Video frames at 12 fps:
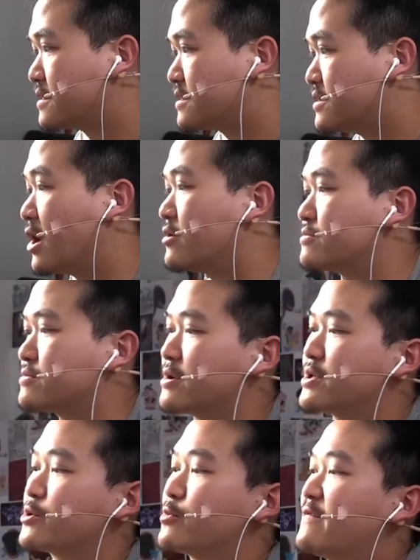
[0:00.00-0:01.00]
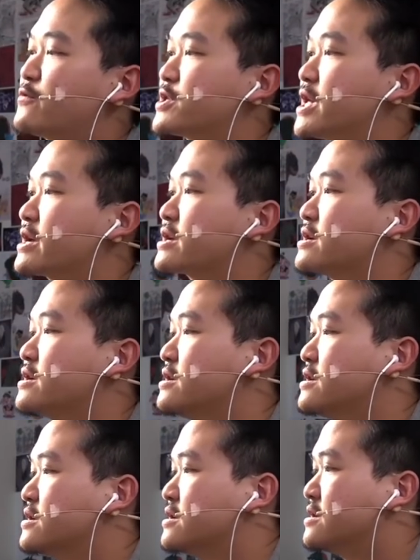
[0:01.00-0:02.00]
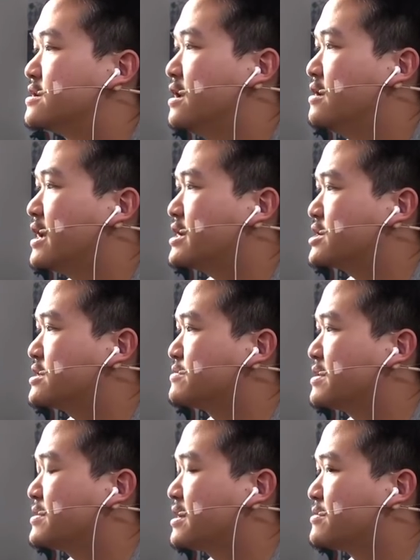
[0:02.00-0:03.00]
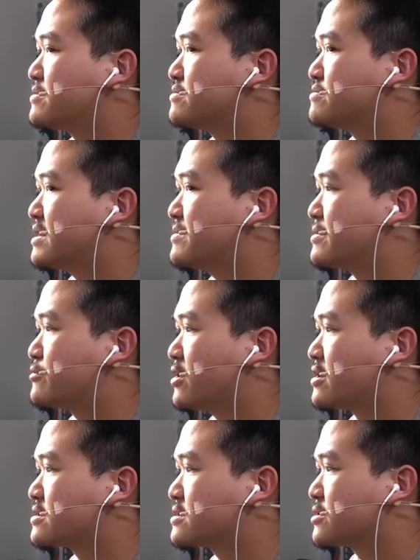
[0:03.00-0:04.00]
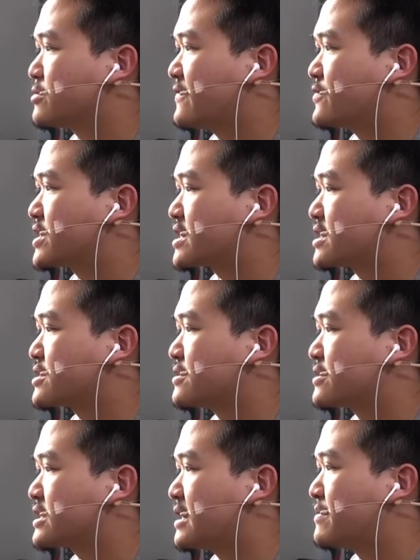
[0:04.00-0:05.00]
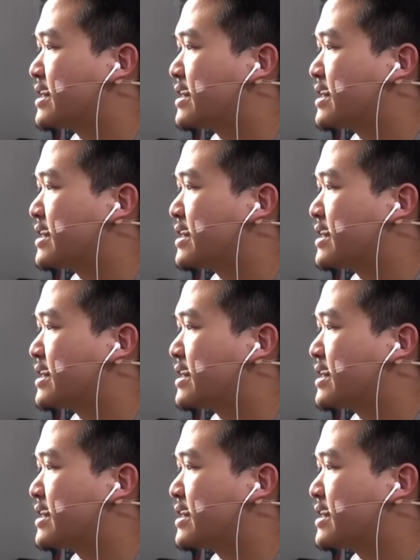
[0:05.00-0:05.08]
No, it's a Reveltech. Actually, maybe I'm wrong. The Reveltech doesn't look that